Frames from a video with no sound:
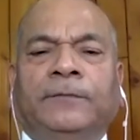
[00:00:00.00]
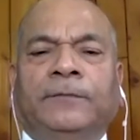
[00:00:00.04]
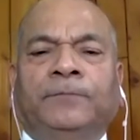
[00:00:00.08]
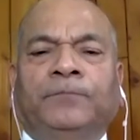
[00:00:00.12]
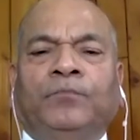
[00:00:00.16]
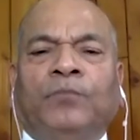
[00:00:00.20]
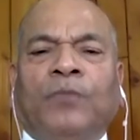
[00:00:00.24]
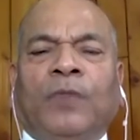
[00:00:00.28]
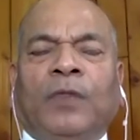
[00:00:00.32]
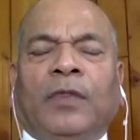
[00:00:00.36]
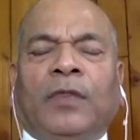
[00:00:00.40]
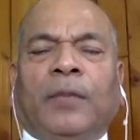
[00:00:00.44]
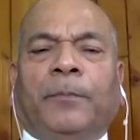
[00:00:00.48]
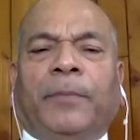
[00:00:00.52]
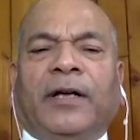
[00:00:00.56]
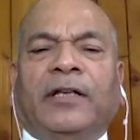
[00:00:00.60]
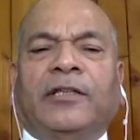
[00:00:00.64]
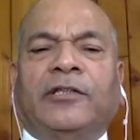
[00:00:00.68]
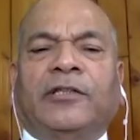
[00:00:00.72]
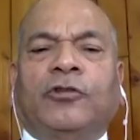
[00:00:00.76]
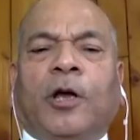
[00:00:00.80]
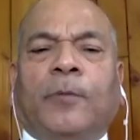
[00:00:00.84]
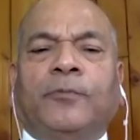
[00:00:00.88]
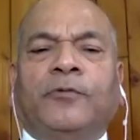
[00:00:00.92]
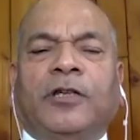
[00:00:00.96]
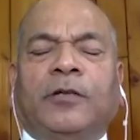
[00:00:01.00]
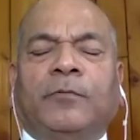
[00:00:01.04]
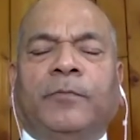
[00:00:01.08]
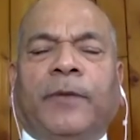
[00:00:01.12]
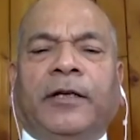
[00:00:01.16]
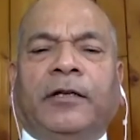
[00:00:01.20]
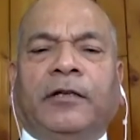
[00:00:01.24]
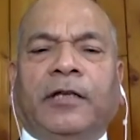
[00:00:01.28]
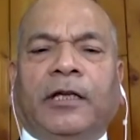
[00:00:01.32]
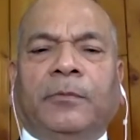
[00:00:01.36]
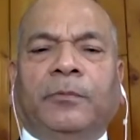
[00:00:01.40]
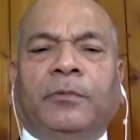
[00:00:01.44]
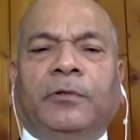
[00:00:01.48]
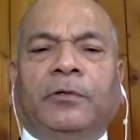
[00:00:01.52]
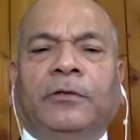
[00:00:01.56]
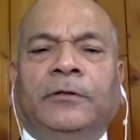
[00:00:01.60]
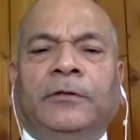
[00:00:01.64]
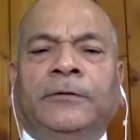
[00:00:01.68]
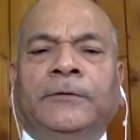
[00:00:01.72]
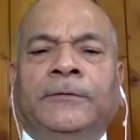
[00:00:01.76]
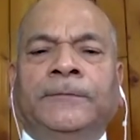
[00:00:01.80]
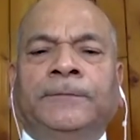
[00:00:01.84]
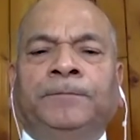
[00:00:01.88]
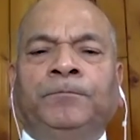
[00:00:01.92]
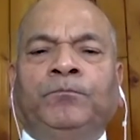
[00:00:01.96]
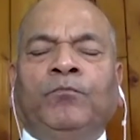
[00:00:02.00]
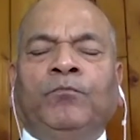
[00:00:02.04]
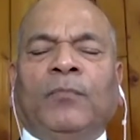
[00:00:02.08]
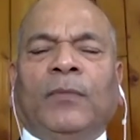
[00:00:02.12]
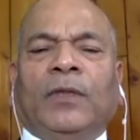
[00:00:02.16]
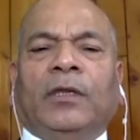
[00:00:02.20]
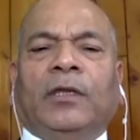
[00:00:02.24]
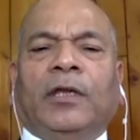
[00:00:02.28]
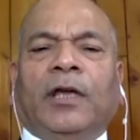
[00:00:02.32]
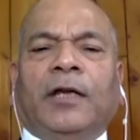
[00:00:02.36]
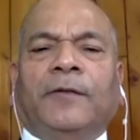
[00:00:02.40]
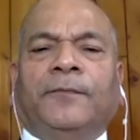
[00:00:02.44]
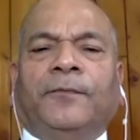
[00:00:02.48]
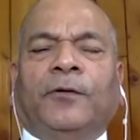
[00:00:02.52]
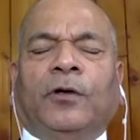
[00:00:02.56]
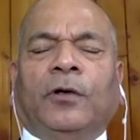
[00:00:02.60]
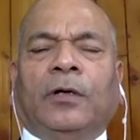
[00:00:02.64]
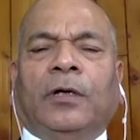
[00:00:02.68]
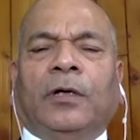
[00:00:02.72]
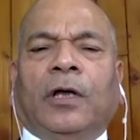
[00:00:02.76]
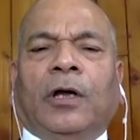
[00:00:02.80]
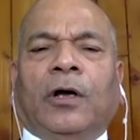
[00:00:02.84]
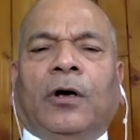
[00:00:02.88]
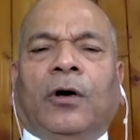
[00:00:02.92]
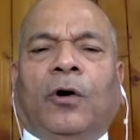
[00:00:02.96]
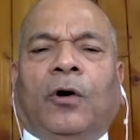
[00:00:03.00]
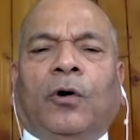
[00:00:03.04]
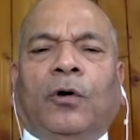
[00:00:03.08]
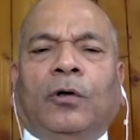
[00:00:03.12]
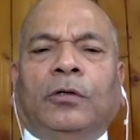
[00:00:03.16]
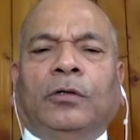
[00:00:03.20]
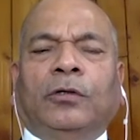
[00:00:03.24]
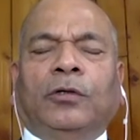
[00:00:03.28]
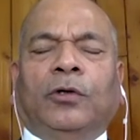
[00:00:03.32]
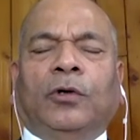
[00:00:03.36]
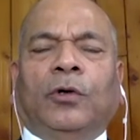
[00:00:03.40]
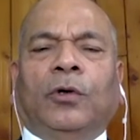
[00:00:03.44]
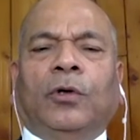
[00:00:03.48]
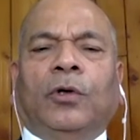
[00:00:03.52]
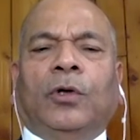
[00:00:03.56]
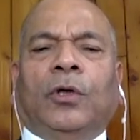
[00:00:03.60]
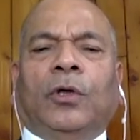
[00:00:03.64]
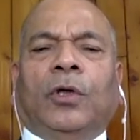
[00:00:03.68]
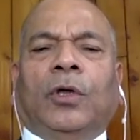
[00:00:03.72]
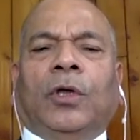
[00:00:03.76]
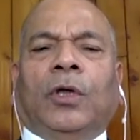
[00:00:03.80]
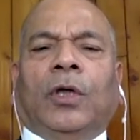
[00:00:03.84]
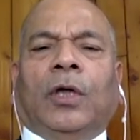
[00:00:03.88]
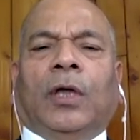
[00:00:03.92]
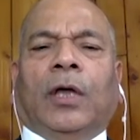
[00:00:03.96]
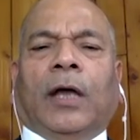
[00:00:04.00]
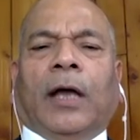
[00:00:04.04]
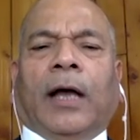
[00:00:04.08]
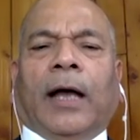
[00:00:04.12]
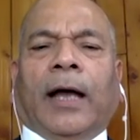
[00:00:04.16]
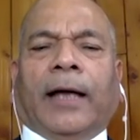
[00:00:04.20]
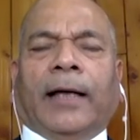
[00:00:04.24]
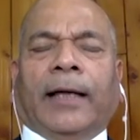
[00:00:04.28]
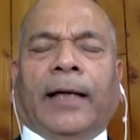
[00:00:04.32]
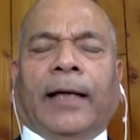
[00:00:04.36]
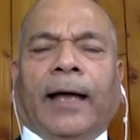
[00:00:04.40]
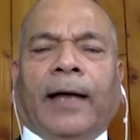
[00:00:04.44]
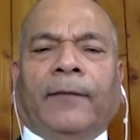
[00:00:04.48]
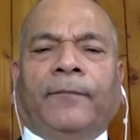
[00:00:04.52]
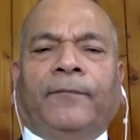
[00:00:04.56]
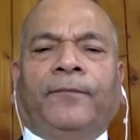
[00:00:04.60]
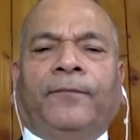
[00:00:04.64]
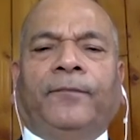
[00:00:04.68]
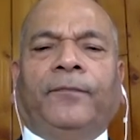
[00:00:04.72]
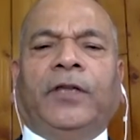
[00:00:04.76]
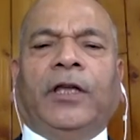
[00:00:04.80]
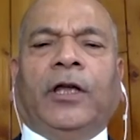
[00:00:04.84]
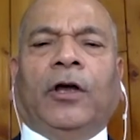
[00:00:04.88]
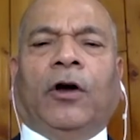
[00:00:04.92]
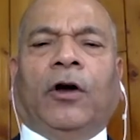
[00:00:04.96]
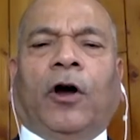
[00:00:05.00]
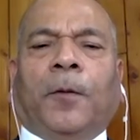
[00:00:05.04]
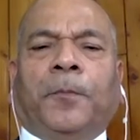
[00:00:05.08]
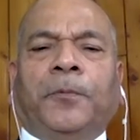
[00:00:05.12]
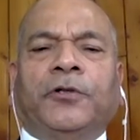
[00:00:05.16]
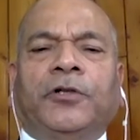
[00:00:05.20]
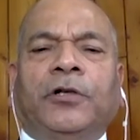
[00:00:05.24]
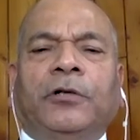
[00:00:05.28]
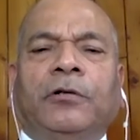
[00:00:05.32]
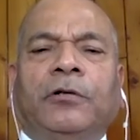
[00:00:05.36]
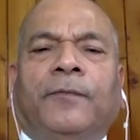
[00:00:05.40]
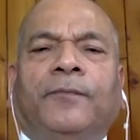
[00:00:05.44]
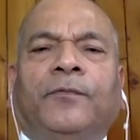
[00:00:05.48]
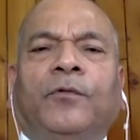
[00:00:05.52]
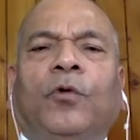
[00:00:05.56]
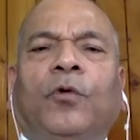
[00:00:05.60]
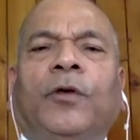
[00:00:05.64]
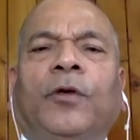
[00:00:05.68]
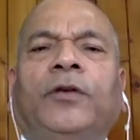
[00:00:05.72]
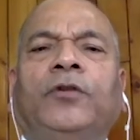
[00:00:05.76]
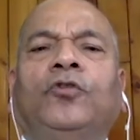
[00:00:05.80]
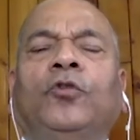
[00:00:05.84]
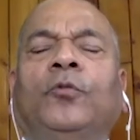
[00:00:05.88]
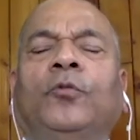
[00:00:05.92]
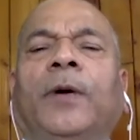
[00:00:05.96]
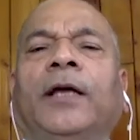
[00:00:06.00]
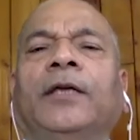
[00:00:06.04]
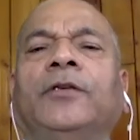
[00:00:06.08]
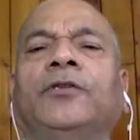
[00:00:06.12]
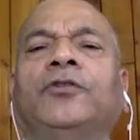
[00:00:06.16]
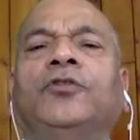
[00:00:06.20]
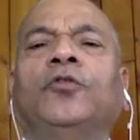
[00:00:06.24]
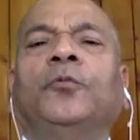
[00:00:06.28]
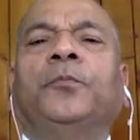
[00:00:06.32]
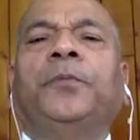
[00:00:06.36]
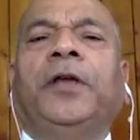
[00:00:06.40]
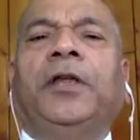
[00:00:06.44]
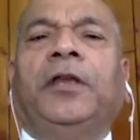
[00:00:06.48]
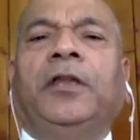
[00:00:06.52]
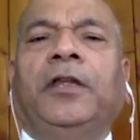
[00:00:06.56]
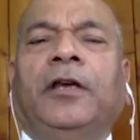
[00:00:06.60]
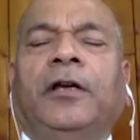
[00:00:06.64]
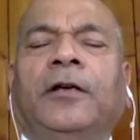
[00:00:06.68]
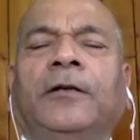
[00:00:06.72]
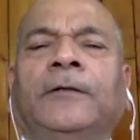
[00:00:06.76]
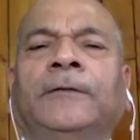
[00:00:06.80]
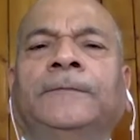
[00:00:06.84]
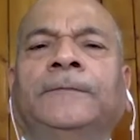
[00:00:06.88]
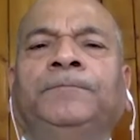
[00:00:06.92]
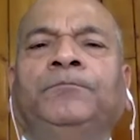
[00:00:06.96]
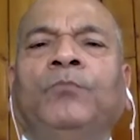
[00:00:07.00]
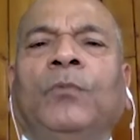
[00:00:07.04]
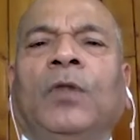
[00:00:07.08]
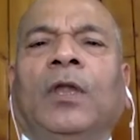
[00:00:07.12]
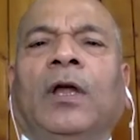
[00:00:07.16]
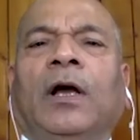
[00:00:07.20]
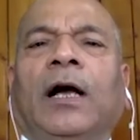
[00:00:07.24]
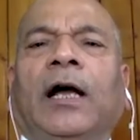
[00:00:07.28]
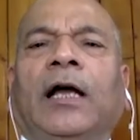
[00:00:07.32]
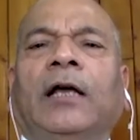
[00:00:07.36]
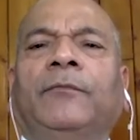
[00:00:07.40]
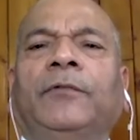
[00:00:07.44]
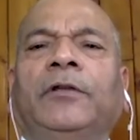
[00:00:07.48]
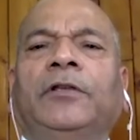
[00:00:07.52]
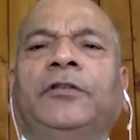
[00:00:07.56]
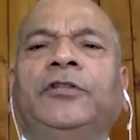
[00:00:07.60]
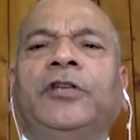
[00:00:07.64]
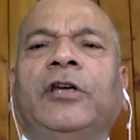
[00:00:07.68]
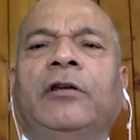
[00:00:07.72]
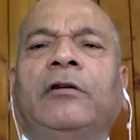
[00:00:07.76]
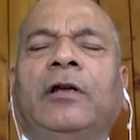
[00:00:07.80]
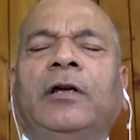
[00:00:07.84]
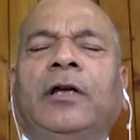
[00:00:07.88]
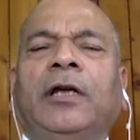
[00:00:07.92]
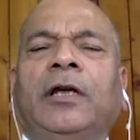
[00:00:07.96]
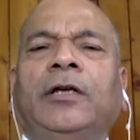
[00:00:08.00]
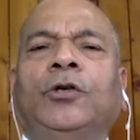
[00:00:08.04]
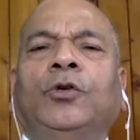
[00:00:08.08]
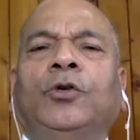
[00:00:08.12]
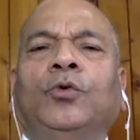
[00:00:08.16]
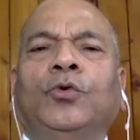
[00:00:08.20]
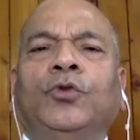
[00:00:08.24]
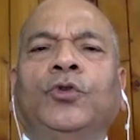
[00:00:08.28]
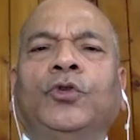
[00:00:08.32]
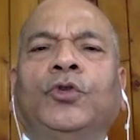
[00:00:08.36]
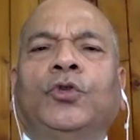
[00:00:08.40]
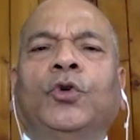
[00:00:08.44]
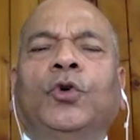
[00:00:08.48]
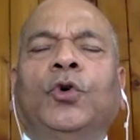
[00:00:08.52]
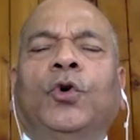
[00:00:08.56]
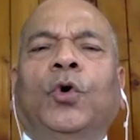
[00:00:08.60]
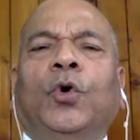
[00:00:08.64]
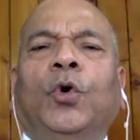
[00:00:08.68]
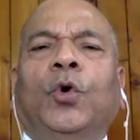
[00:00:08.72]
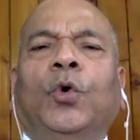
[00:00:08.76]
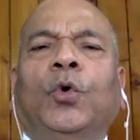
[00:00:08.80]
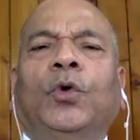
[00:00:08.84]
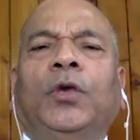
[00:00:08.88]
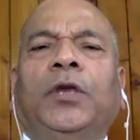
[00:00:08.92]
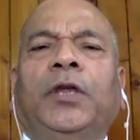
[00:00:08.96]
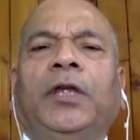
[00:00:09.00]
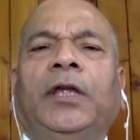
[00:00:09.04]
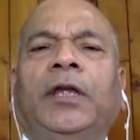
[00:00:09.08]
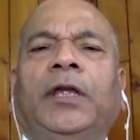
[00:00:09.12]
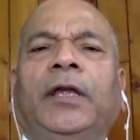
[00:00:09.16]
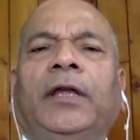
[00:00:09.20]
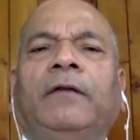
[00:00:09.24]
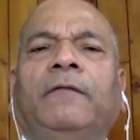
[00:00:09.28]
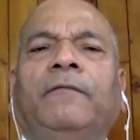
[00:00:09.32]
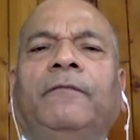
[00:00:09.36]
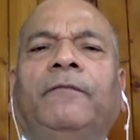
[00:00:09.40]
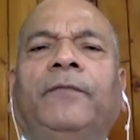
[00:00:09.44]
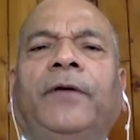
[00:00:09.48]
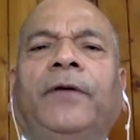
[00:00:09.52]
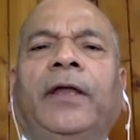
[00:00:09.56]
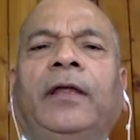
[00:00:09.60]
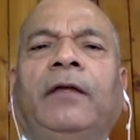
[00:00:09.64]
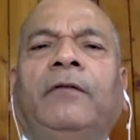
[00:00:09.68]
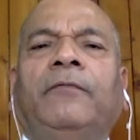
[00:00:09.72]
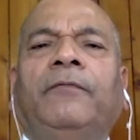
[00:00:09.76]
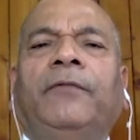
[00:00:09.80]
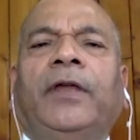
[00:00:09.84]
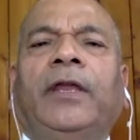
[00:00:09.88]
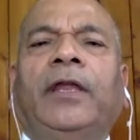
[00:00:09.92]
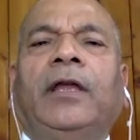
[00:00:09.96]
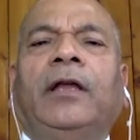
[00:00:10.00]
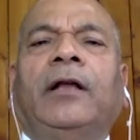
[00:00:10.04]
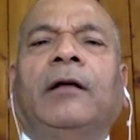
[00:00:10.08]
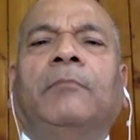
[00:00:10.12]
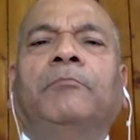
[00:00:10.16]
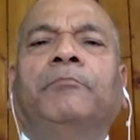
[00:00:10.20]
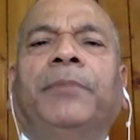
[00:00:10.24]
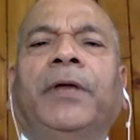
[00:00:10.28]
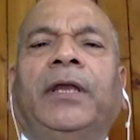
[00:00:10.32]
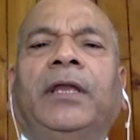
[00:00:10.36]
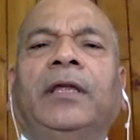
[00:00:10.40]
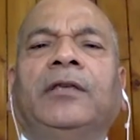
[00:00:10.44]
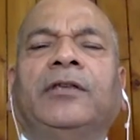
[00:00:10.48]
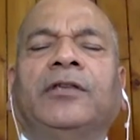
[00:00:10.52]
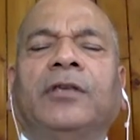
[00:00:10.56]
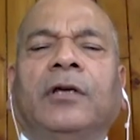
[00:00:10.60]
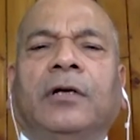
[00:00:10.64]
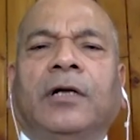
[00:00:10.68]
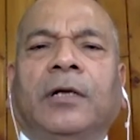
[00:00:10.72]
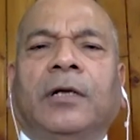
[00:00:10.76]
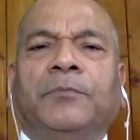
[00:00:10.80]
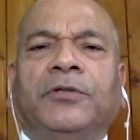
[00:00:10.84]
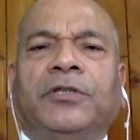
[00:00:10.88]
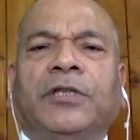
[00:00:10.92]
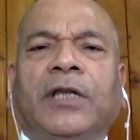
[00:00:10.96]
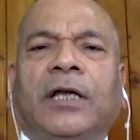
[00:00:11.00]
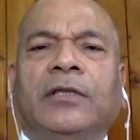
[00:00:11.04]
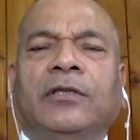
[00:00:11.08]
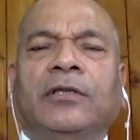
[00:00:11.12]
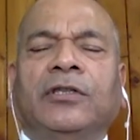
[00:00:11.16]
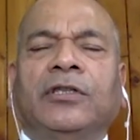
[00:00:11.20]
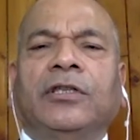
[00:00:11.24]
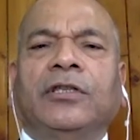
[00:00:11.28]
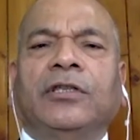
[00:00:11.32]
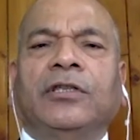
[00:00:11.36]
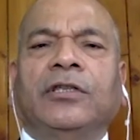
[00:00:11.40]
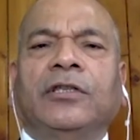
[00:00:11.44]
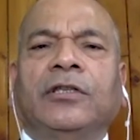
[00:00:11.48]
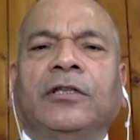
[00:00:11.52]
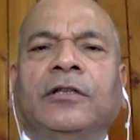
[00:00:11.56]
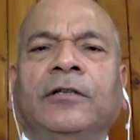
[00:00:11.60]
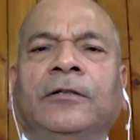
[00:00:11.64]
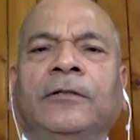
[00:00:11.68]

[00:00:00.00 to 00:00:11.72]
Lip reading: The buck stops at my table. Therefore, although I have the option of going to my superior, I will generally do so only in very, very compelling circumstances.